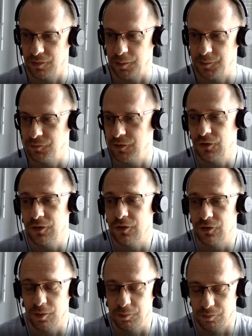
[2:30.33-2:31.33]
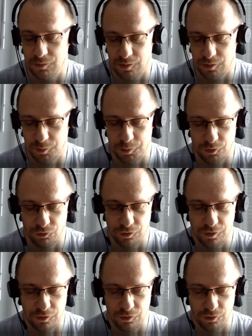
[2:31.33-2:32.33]
I mean, we see some
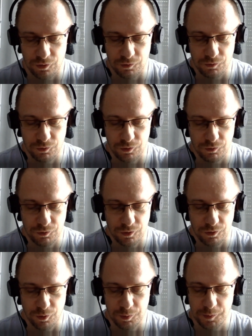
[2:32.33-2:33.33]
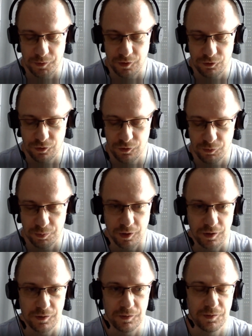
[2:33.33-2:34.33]
opportunities for further optimizations,
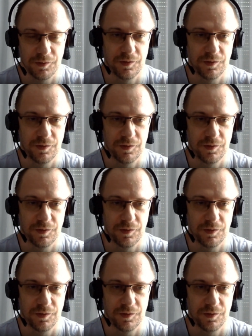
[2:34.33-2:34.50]
but